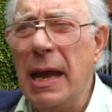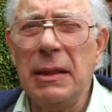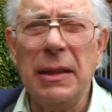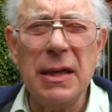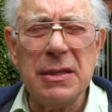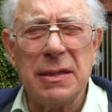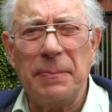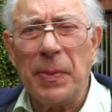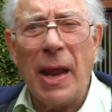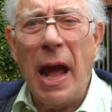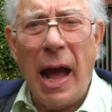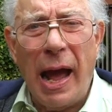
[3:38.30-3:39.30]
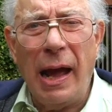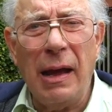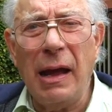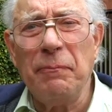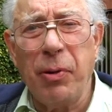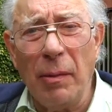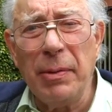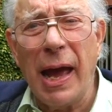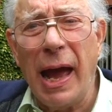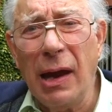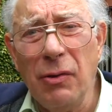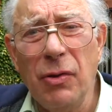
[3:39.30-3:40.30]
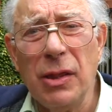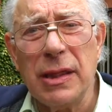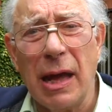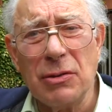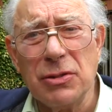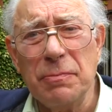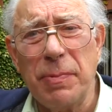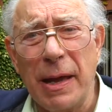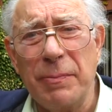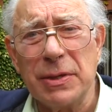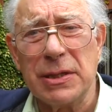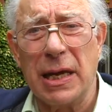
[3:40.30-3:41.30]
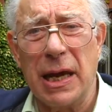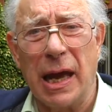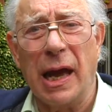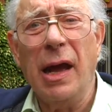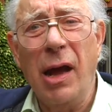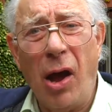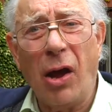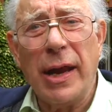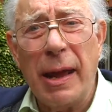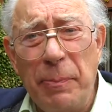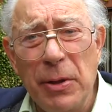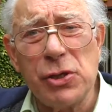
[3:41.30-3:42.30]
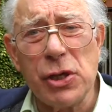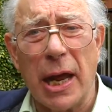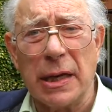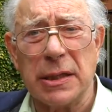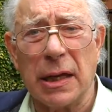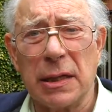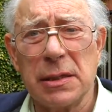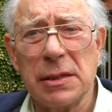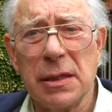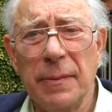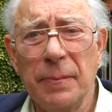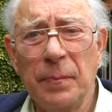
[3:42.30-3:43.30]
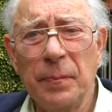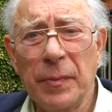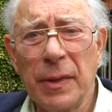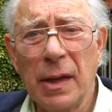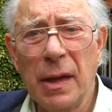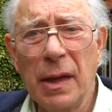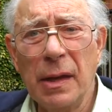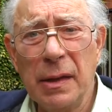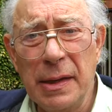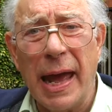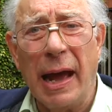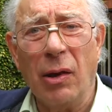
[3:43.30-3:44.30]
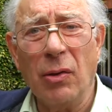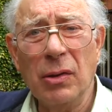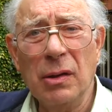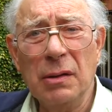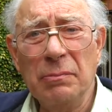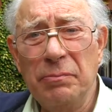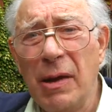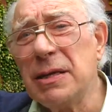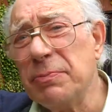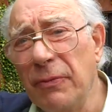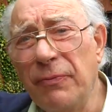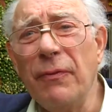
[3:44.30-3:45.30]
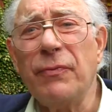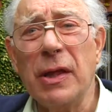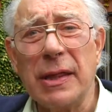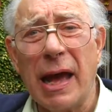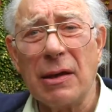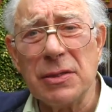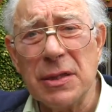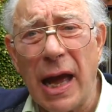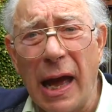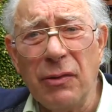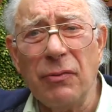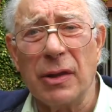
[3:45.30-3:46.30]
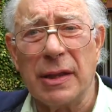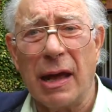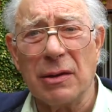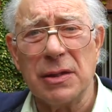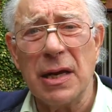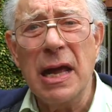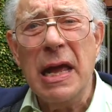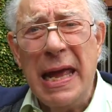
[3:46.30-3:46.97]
it there's uh, uh probably 100,000 papers a year on epigenetics now possibly 50,000, 100,000.